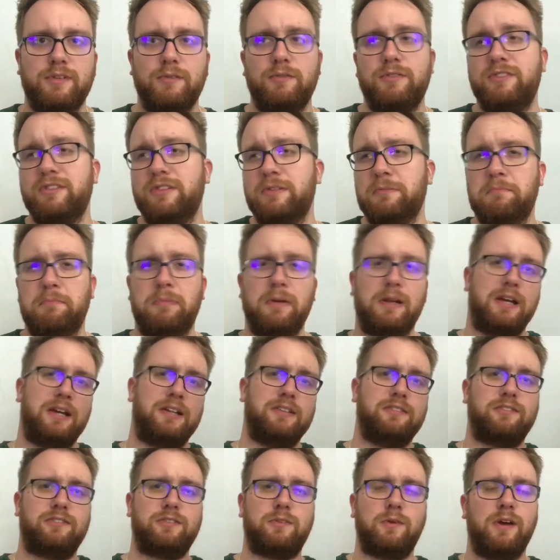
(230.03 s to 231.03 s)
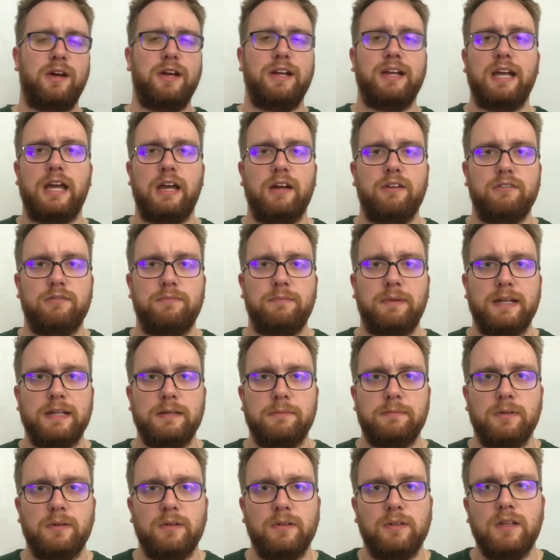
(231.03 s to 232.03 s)
There isn't the blood squirting out of
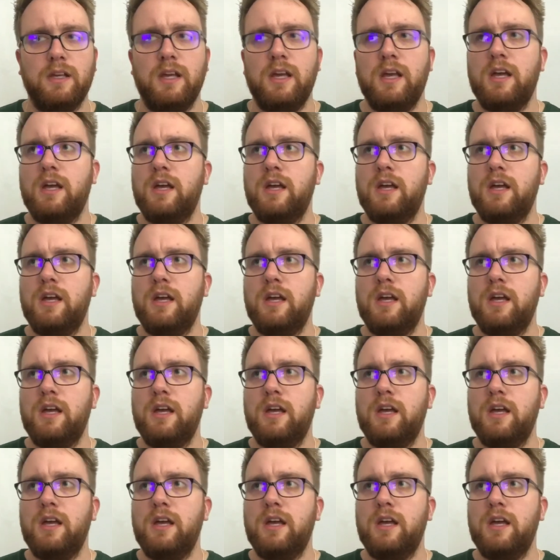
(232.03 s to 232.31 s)
people.